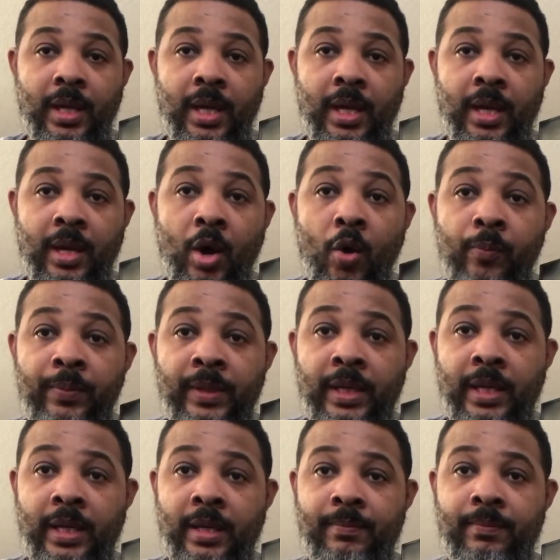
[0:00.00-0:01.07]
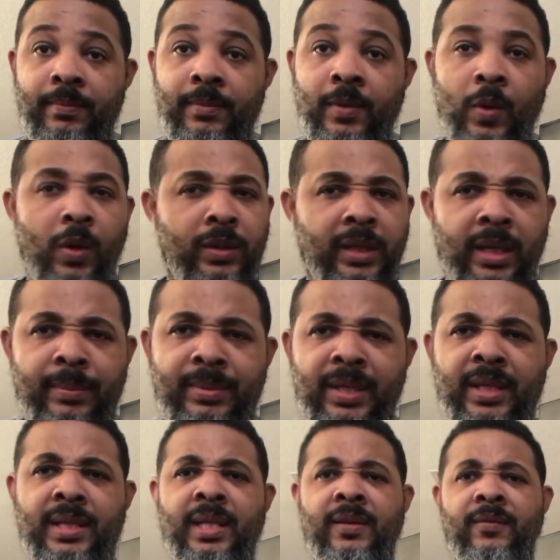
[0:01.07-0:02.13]
Opened it up, hooked it up to
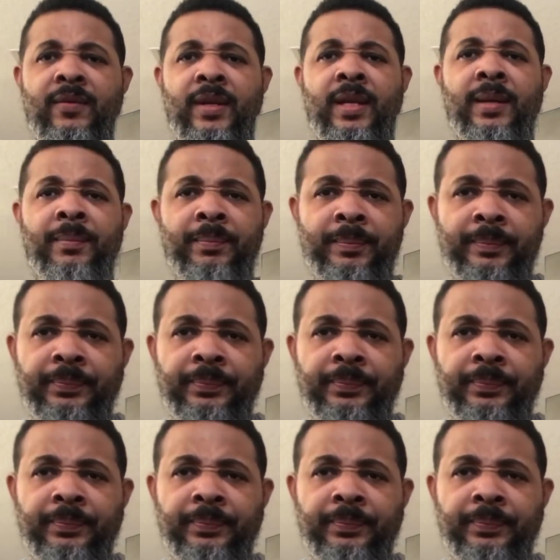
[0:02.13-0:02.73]
the TV.